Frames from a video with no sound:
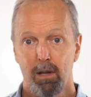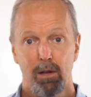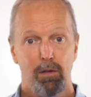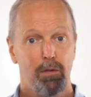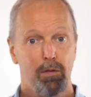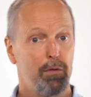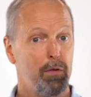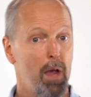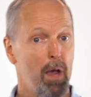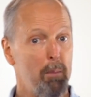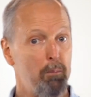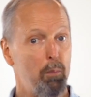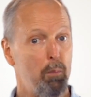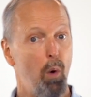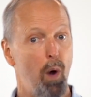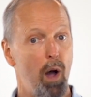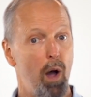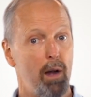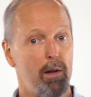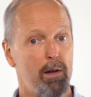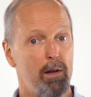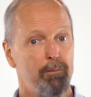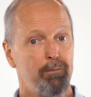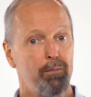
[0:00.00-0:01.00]
Step
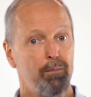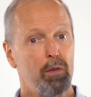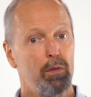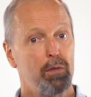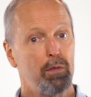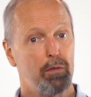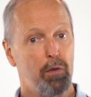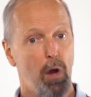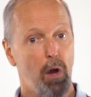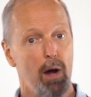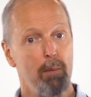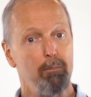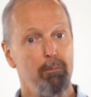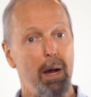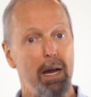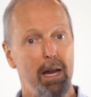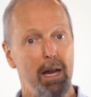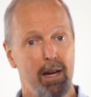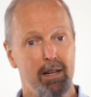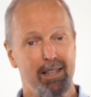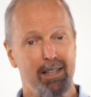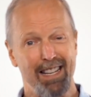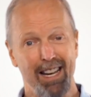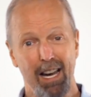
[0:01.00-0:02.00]
one, start by
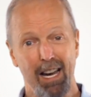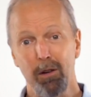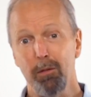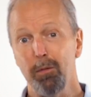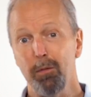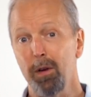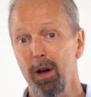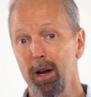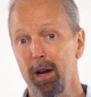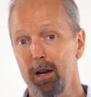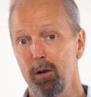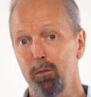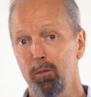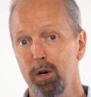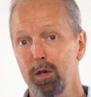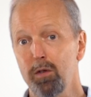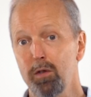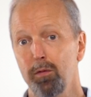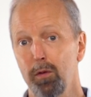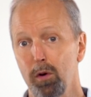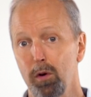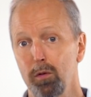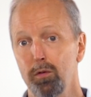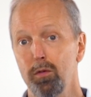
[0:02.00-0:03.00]
identifying which
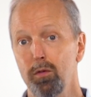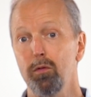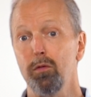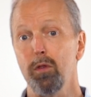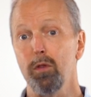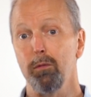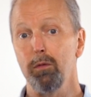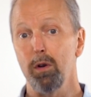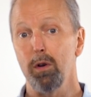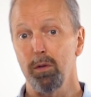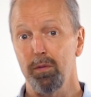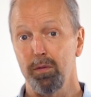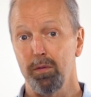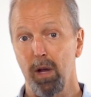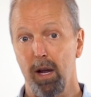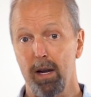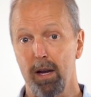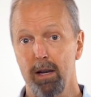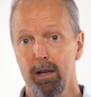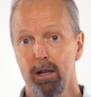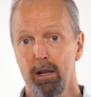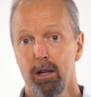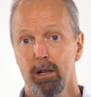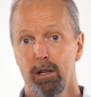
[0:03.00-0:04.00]
versions of your
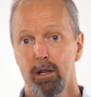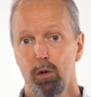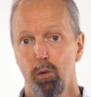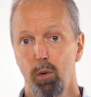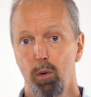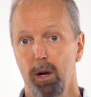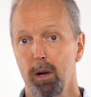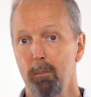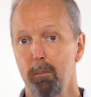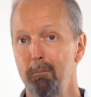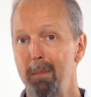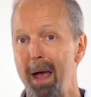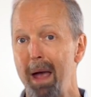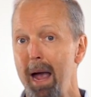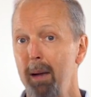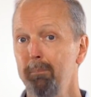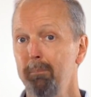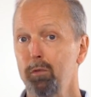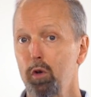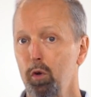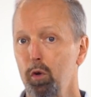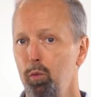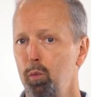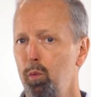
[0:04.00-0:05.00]
site you want to
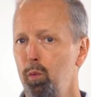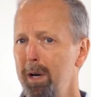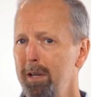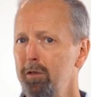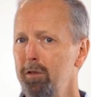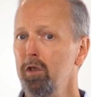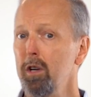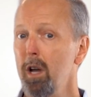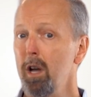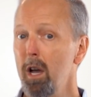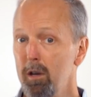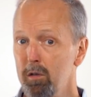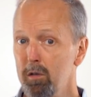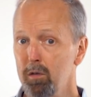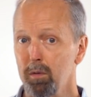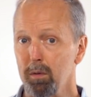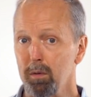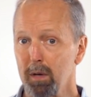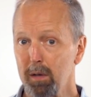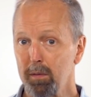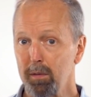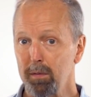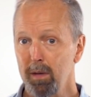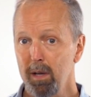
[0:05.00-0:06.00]
map to which
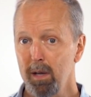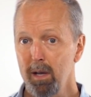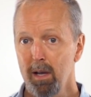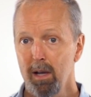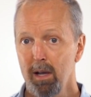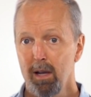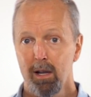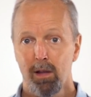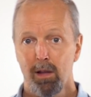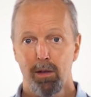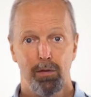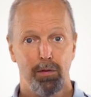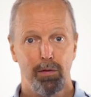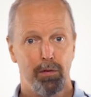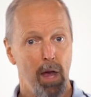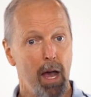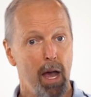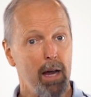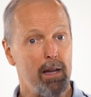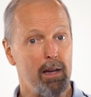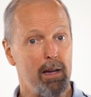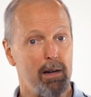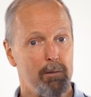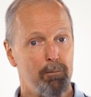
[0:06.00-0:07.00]
countries.
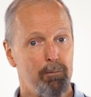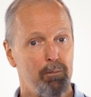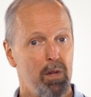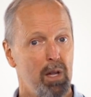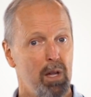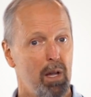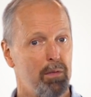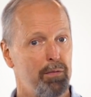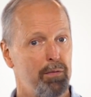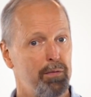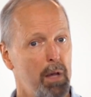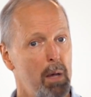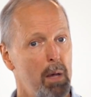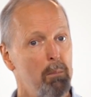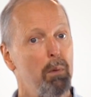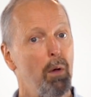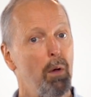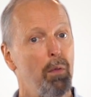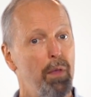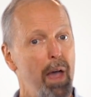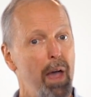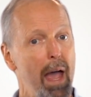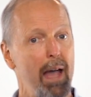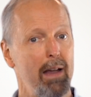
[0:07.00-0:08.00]
Second,
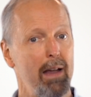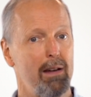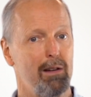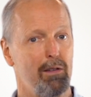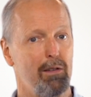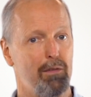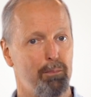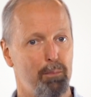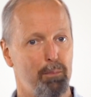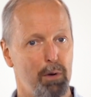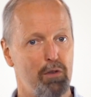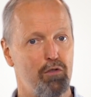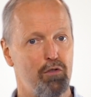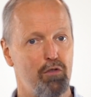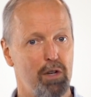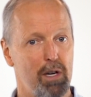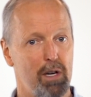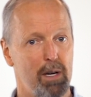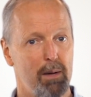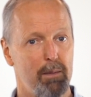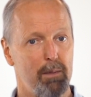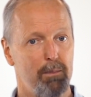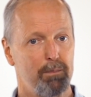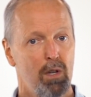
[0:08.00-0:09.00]
assemble that in a
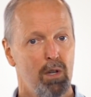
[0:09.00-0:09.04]
spreadsheet.